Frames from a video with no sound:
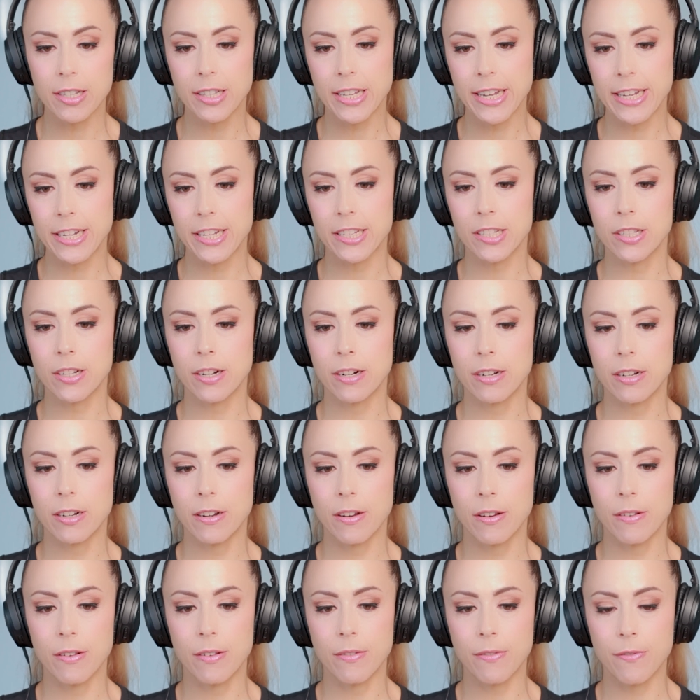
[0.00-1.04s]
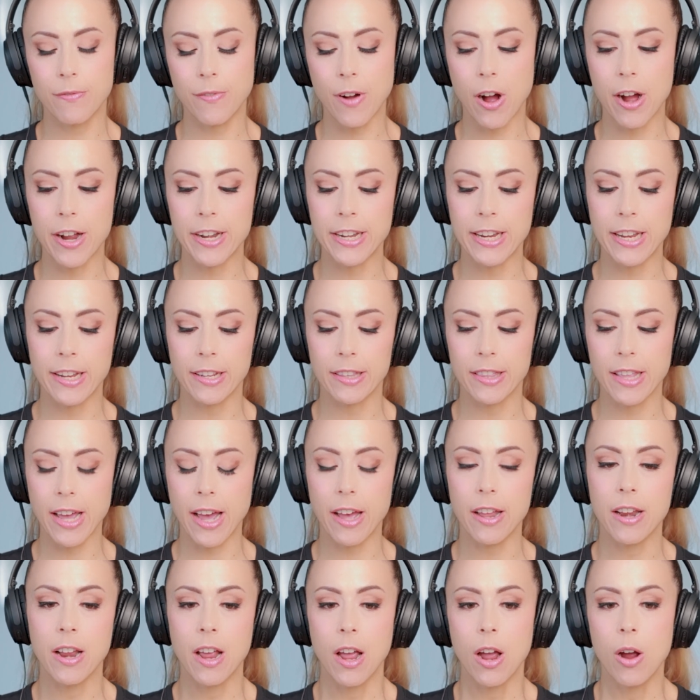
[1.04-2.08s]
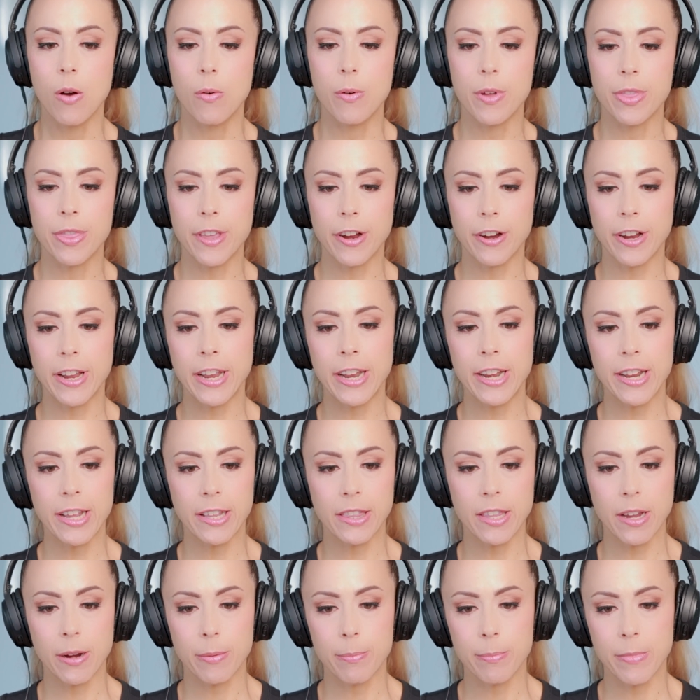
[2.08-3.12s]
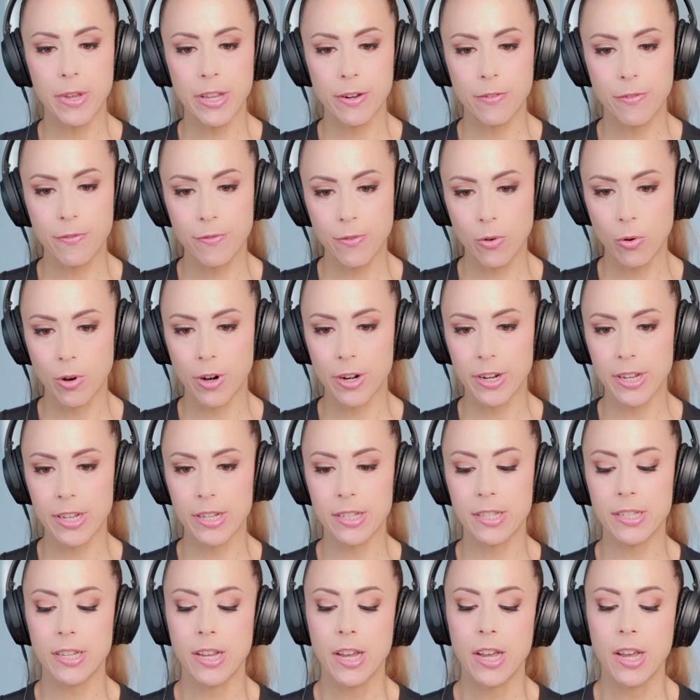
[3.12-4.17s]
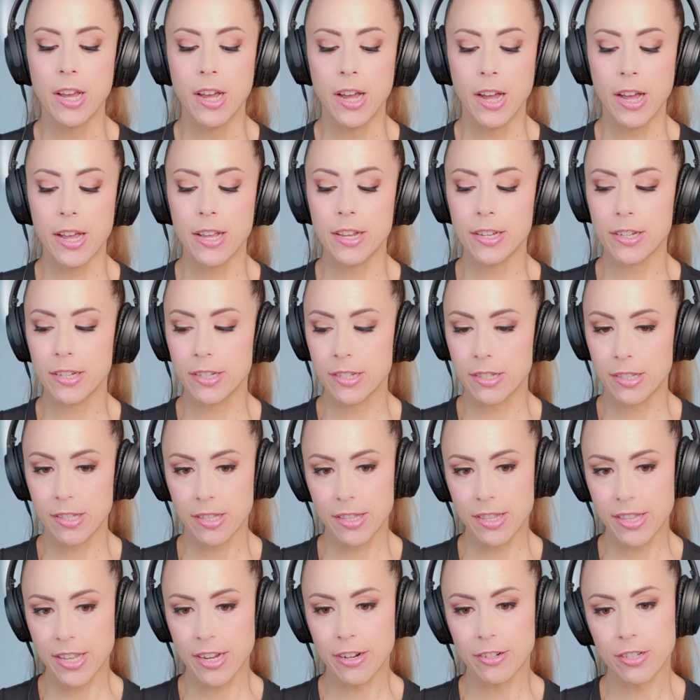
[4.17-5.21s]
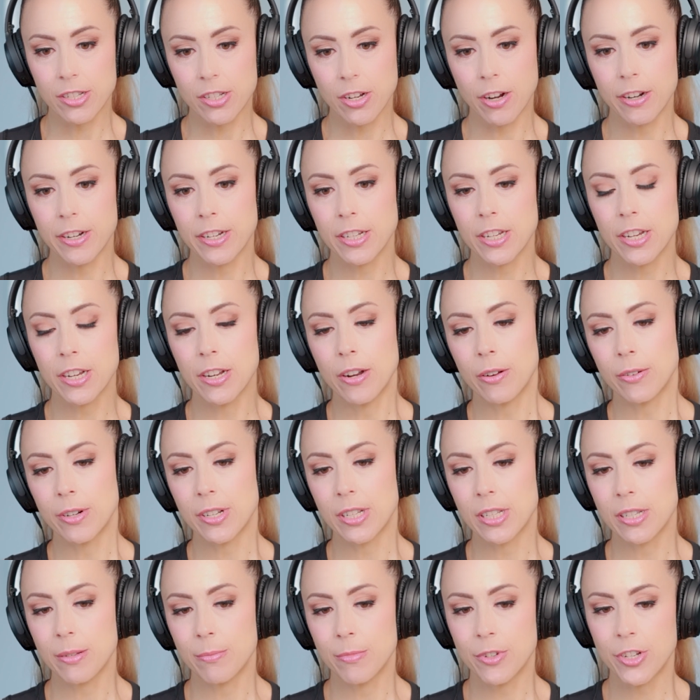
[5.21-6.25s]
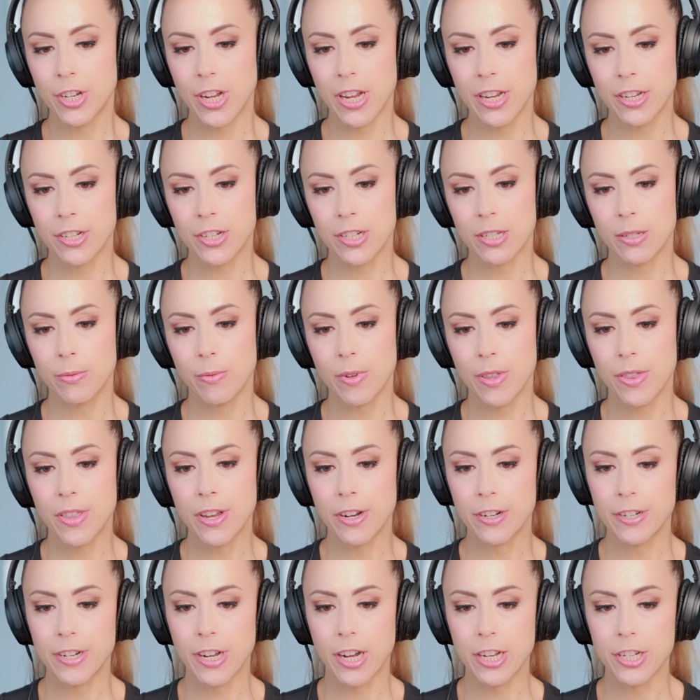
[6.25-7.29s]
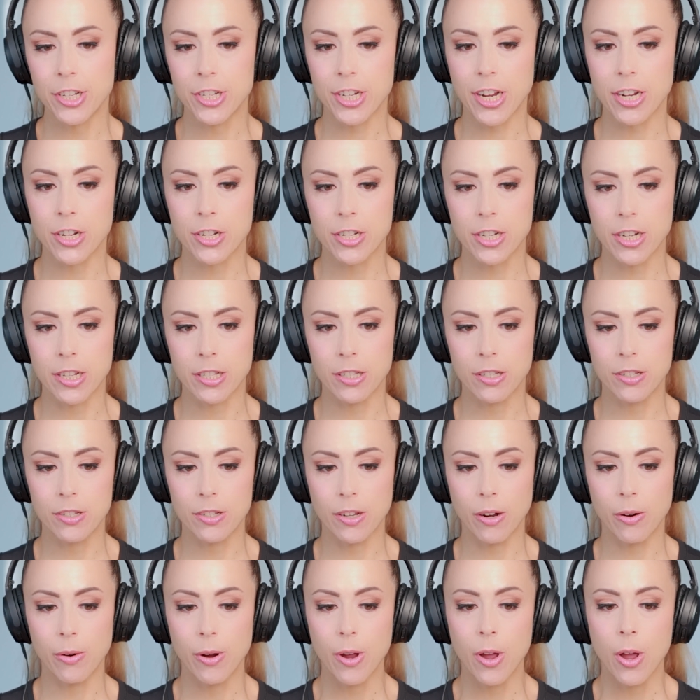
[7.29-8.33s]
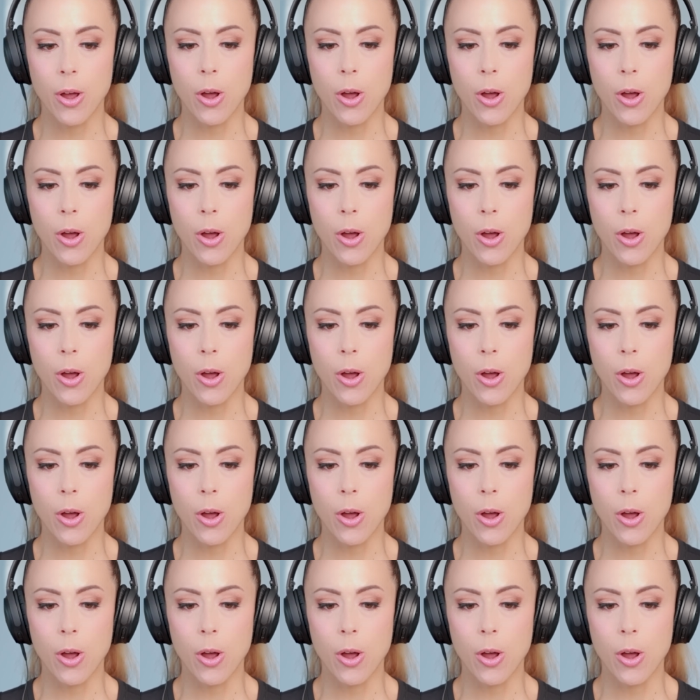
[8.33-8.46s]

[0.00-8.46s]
of ladies are finding that when they're hitting their mid 40s, they're starting to notice some changes with their digestion. So,